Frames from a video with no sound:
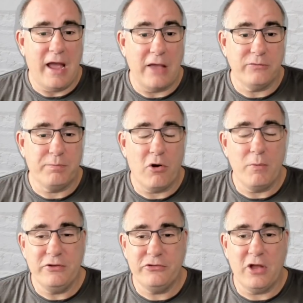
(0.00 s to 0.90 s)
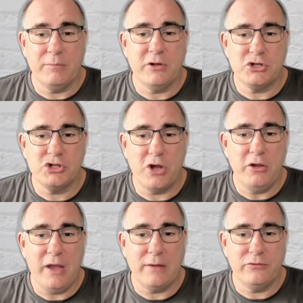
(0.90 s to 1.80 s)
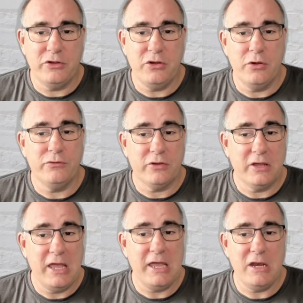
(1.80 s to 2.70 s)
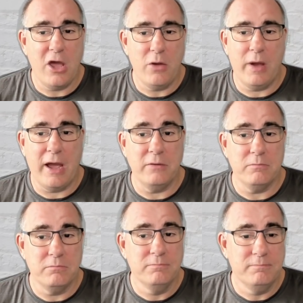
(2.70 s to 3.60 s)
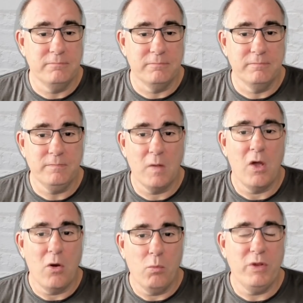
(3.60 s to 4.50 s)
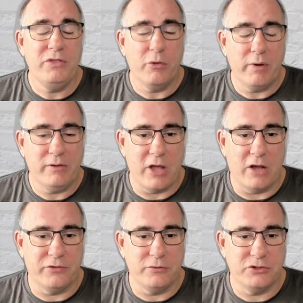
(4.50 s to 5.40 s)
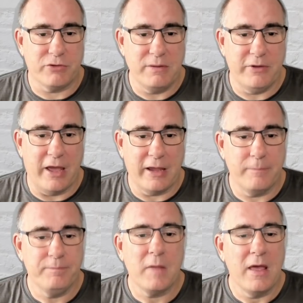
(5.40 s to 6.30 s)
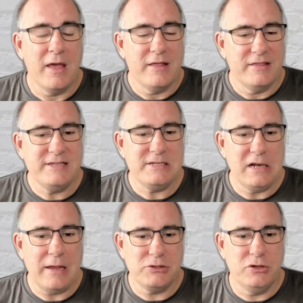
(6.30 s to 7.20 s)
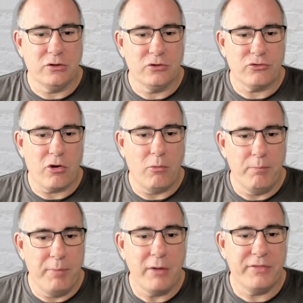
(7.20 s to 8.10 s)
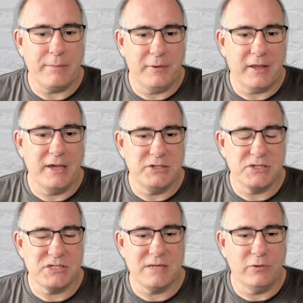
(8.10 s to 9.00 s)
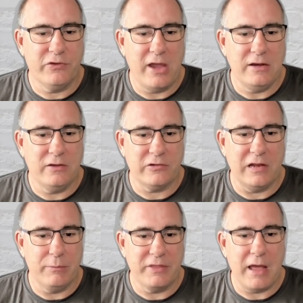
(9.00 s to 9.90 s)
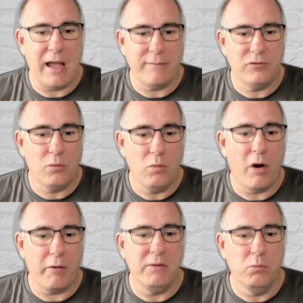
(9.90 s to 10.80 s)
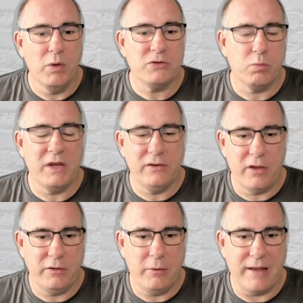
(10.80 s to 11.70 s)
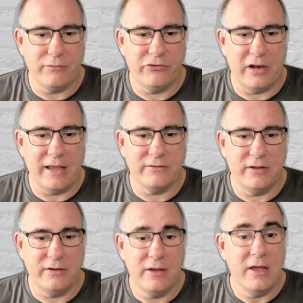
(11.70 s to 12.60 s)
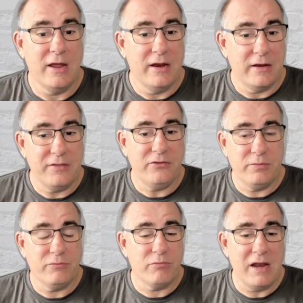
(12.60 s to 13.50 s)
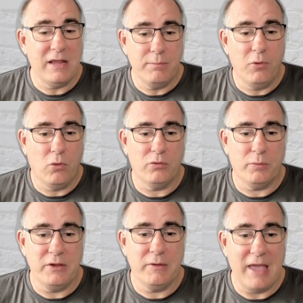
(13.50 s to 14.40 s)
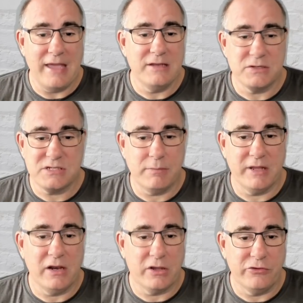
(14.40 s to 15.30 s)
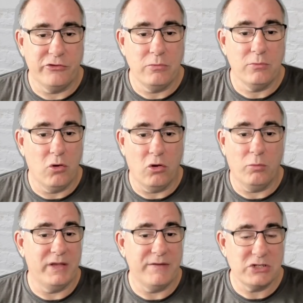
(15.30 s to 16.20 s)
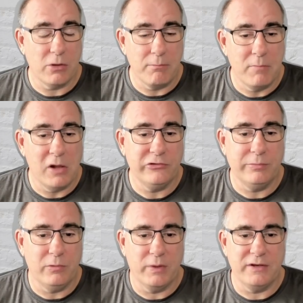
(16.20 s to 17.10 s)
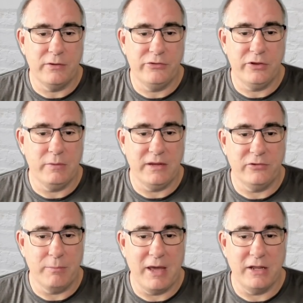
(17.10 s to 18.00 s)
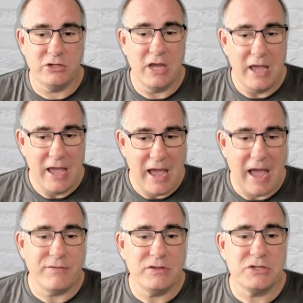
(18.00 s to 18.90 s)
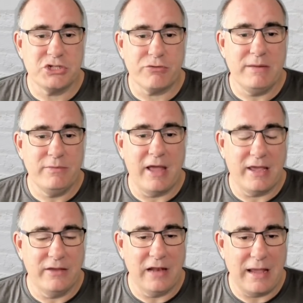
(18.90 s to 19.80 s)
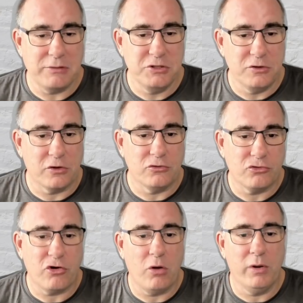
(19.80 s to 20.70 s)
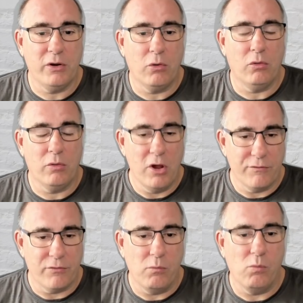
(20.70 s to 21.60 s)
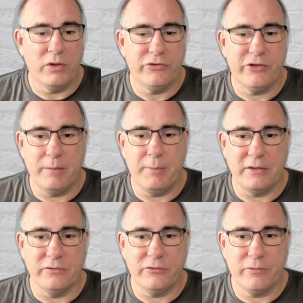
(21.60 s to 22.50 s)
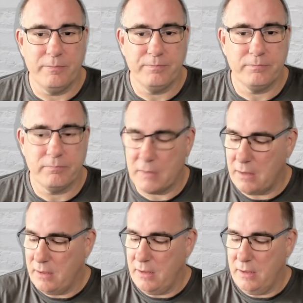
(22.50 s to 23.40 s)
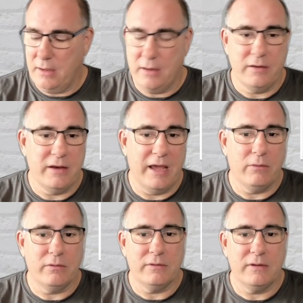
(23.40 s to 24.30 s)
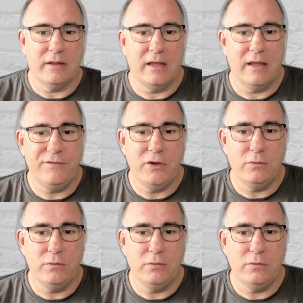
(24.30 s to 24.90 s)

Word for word: as promised, I'm going to show you how to use Keynote and mm-hmm with your Elgato Stream Deck. This allows you to control both applications simultaneously without having to worry which window you have selected. Now this was really important when you get into something like a Zoom call where you've actually got multiple windows that you need to manage. Having the Stream Deck allows you to control it all from one set of buttons. Now, if you